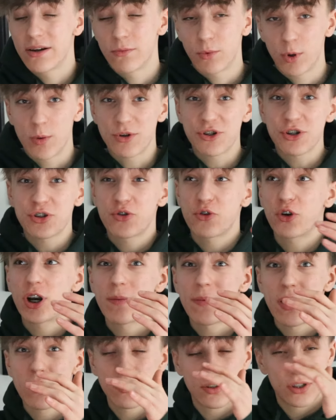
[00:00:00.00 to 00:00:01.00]
We were just talking
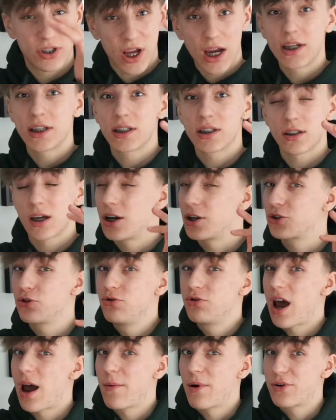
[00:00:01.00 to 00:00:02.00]
about Sainz, a
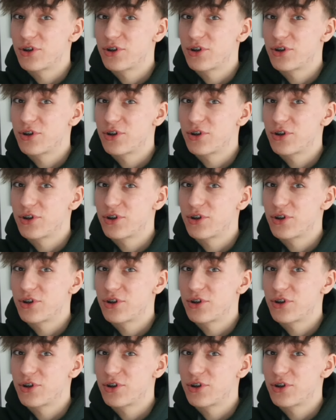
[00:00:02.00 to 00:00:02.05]
2-time world